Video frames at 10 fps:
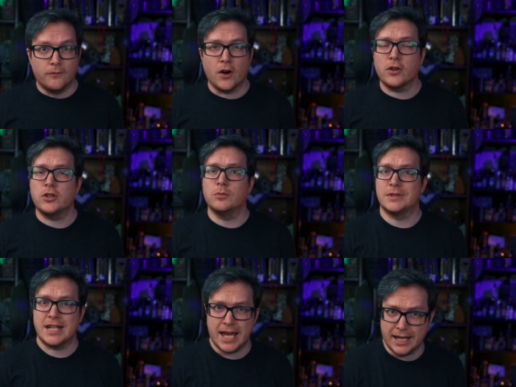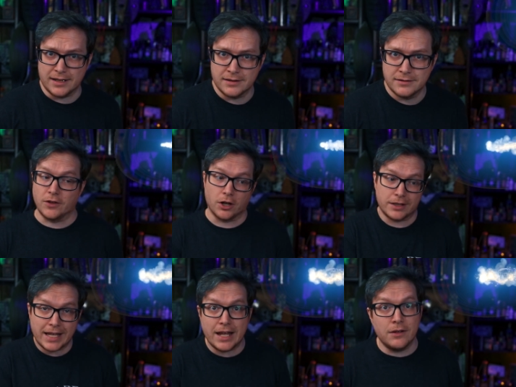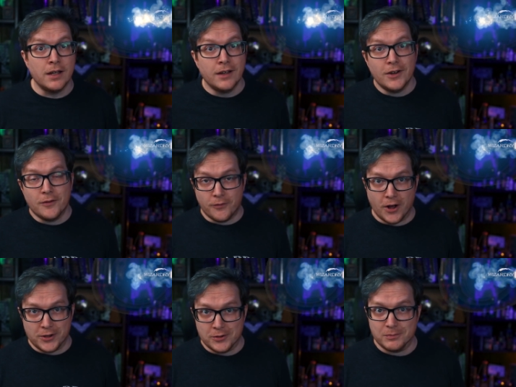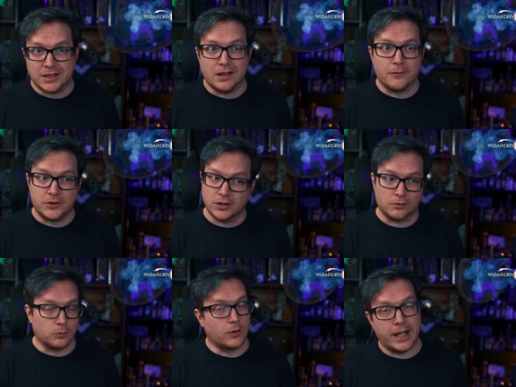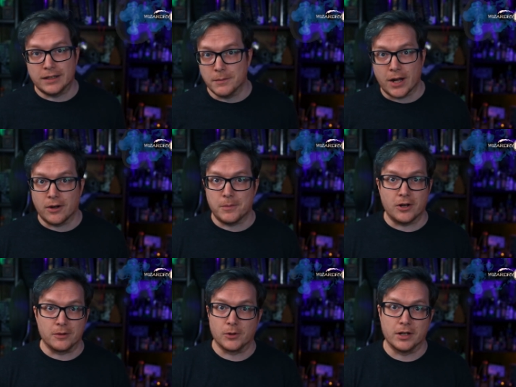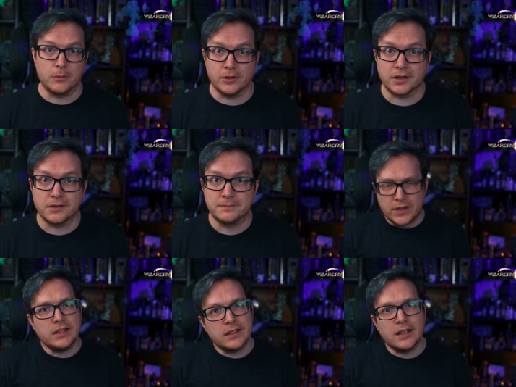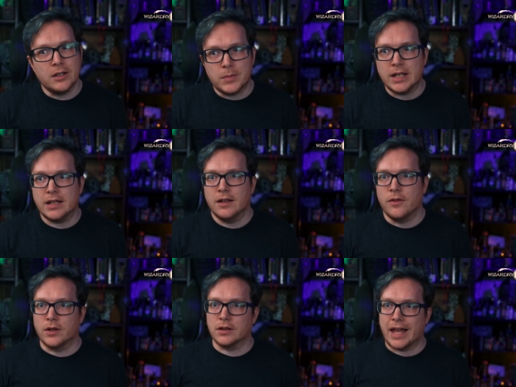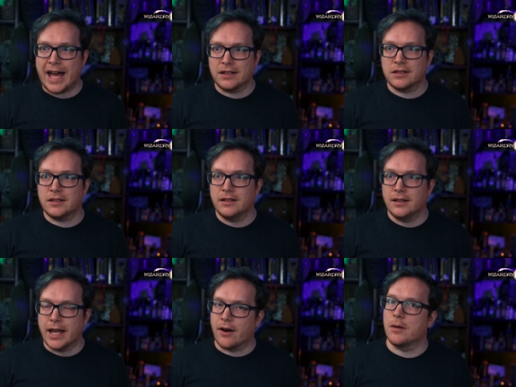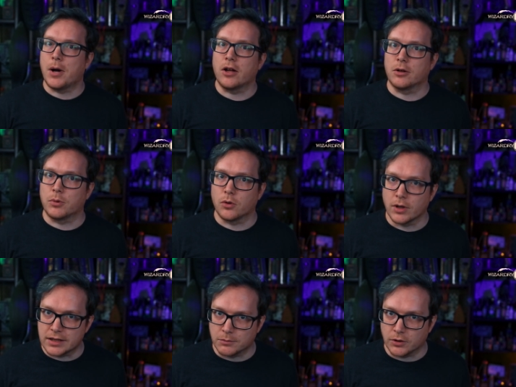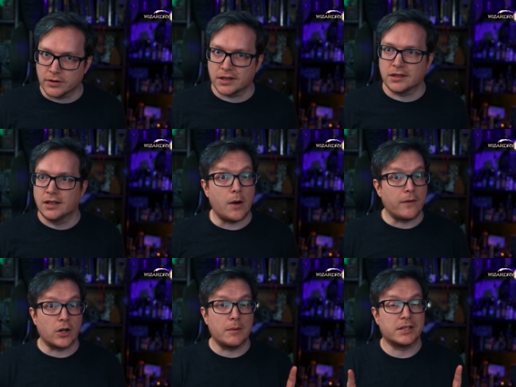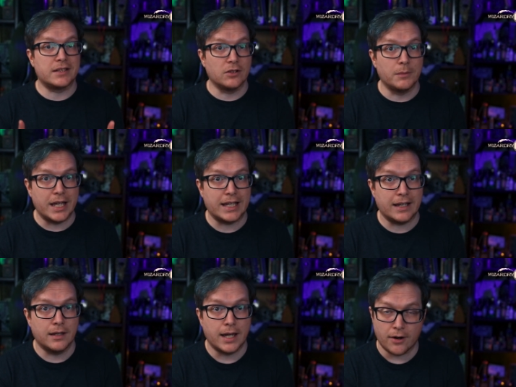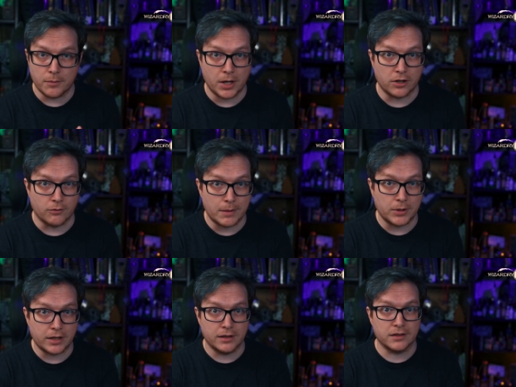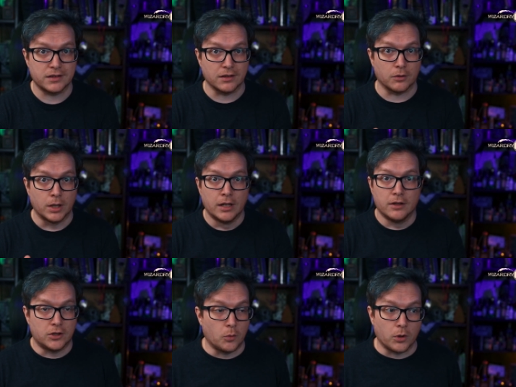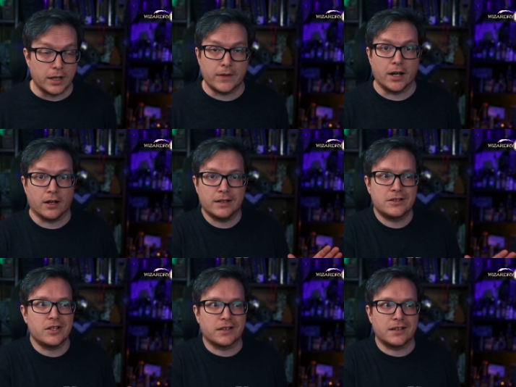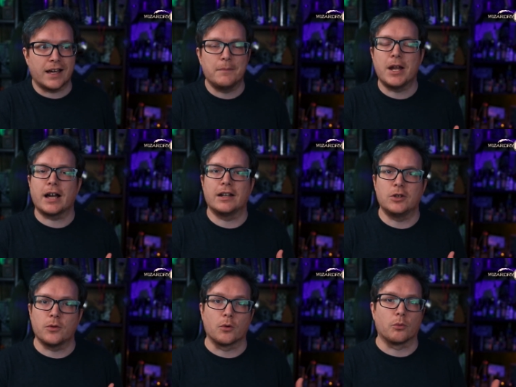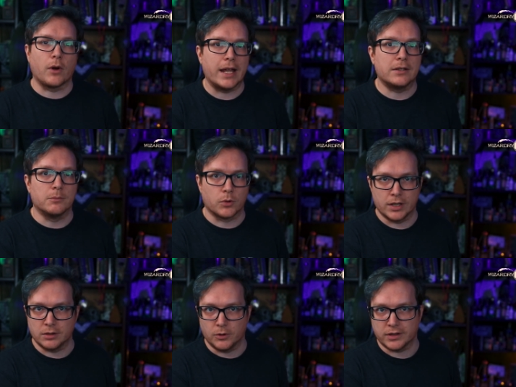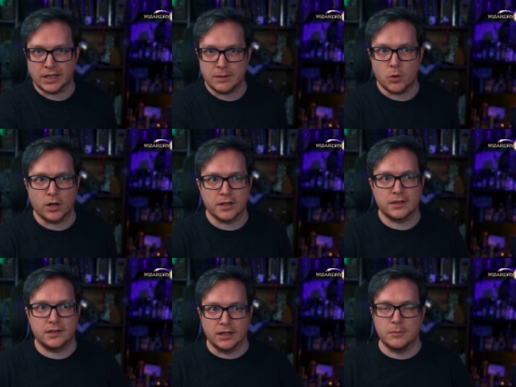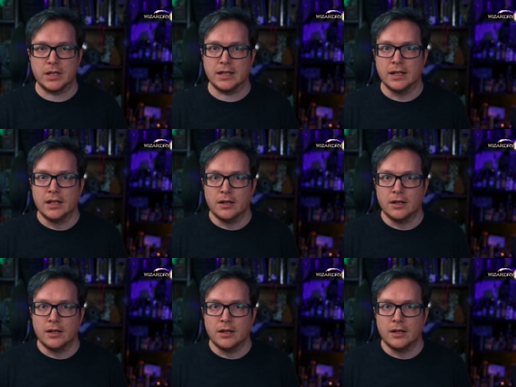Volume ten. There are ten volumes of just random Harry Potter printables. This is going to be the last Harry Potter printables. However, I'm still making Harry Potter replicas, so don't worry there. It's just, I'm not going to do the random printables anymore. It's going to be